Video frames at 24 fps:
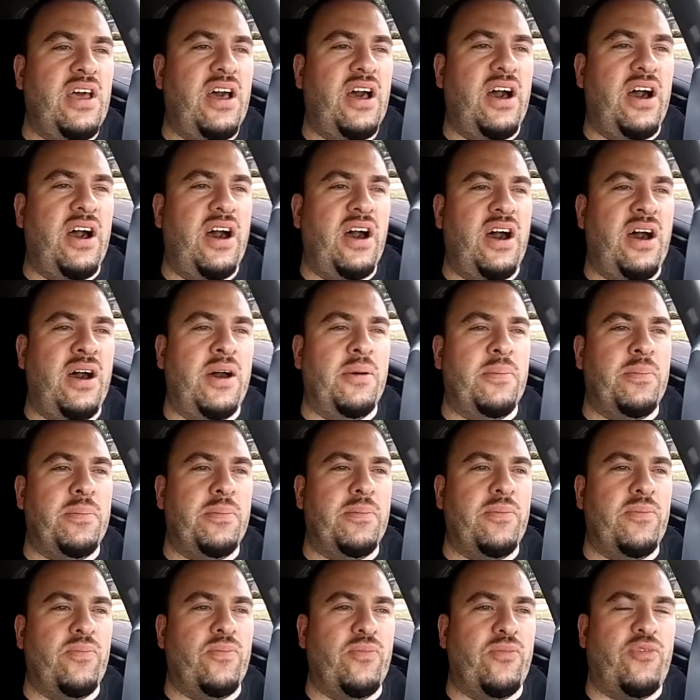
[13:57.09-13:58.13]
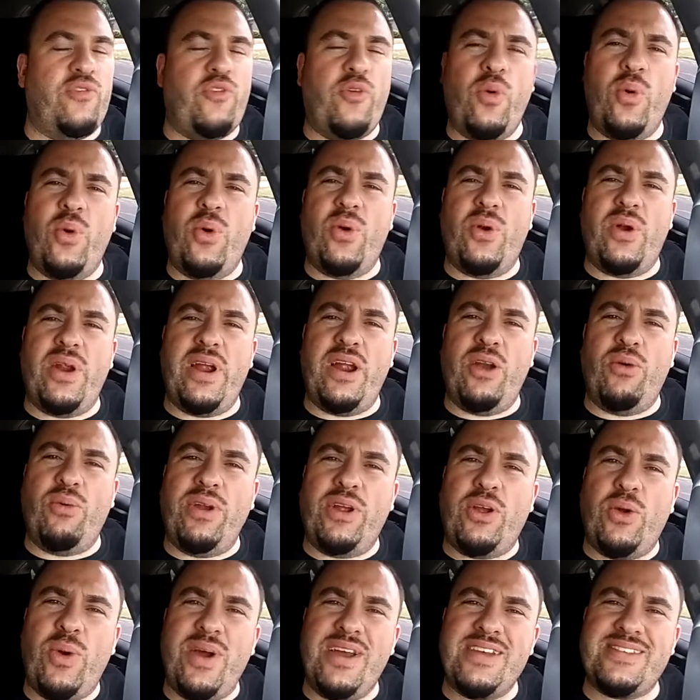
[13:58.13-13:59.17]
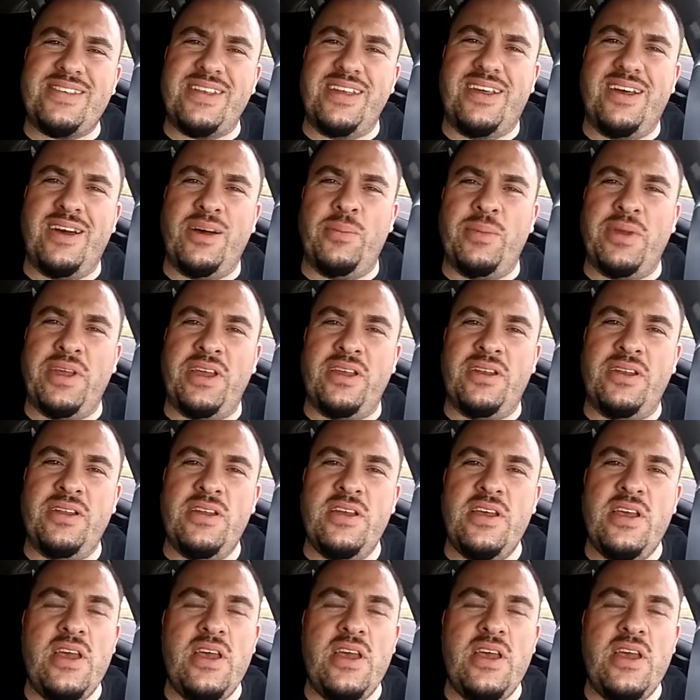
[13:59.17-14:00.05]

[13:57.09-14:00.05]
for a request to come in,